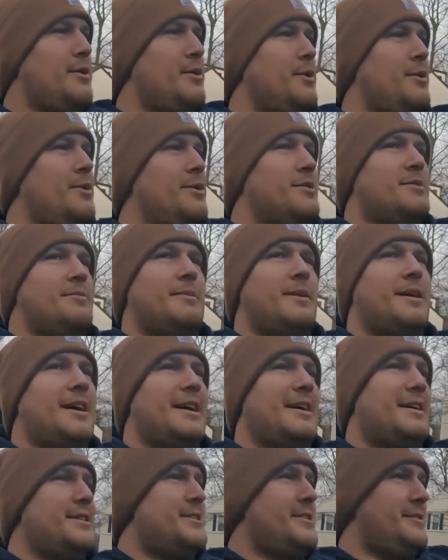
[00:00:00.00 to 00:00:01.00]
hold
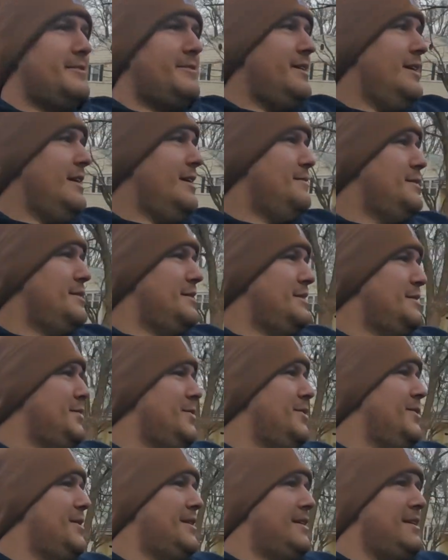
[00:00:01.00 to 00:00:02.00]
my shift knob at this
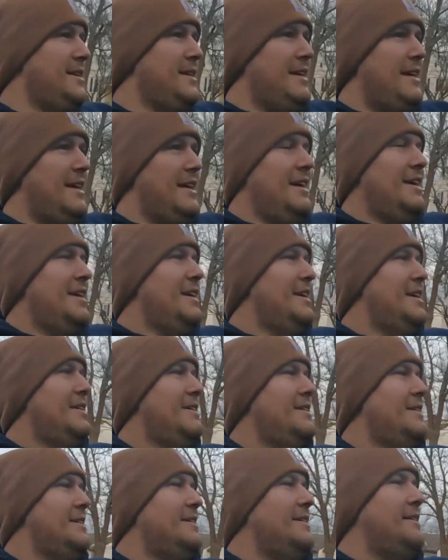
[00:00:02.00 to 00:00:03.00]
point.
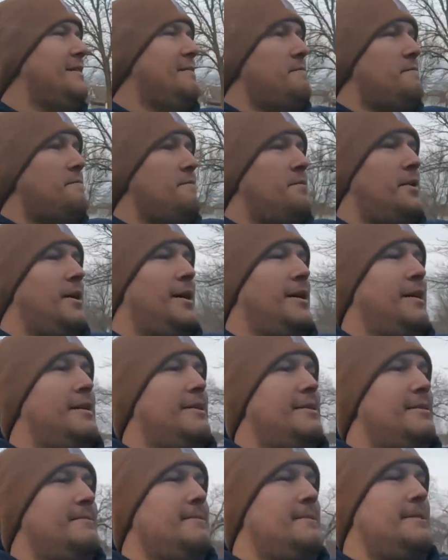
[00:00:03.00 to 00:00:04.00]
But
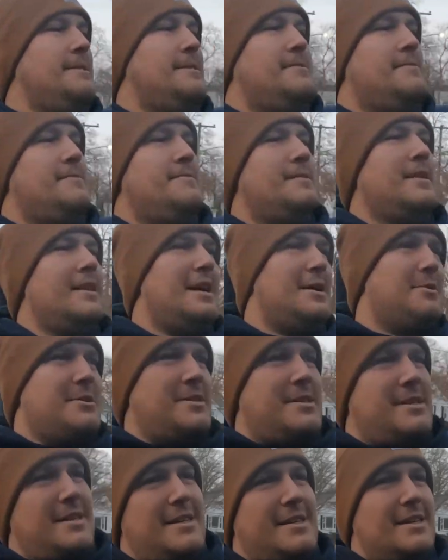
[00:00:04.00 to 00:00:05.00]
that
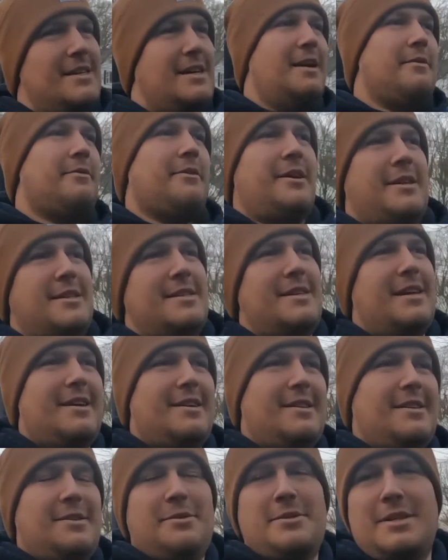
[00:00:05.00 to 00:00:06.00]
was I've gotta
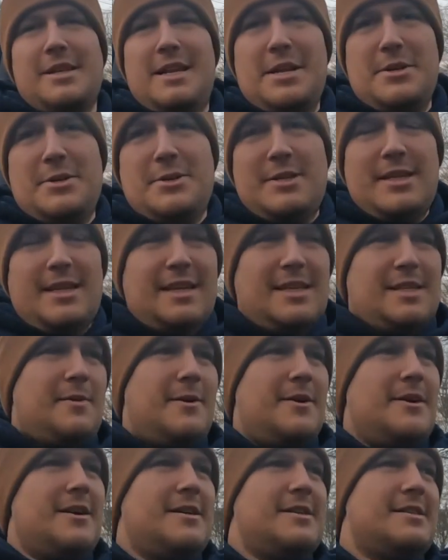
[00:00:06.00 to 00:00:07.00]
say, it was an interesting
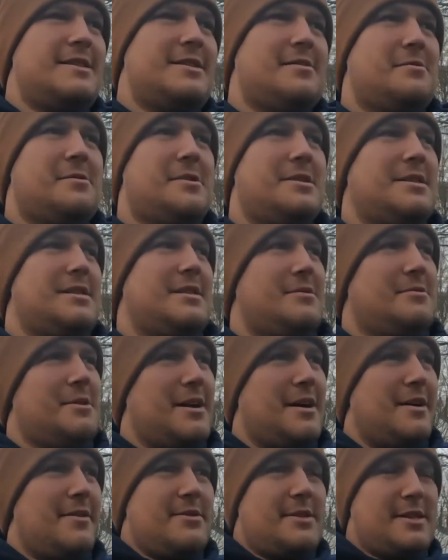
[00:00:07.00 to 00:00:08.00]
experience. It wasn't
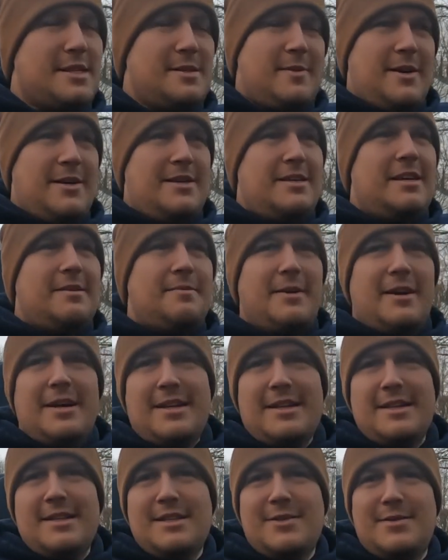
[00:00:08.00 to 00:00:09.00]
what I was expecting
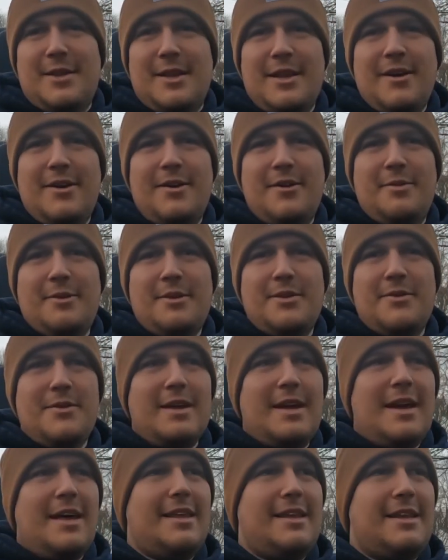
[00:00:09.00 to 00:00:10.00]
making this video, but the
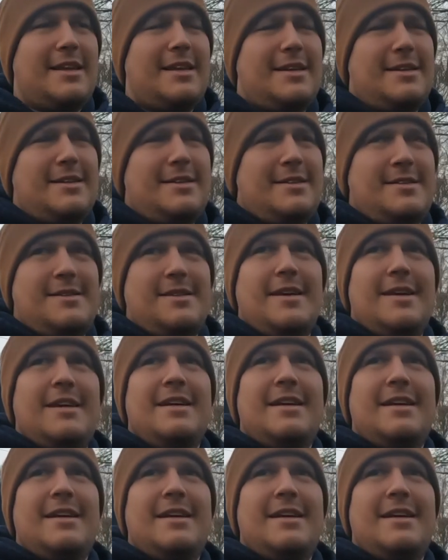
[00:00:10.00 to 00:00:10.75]
reality is,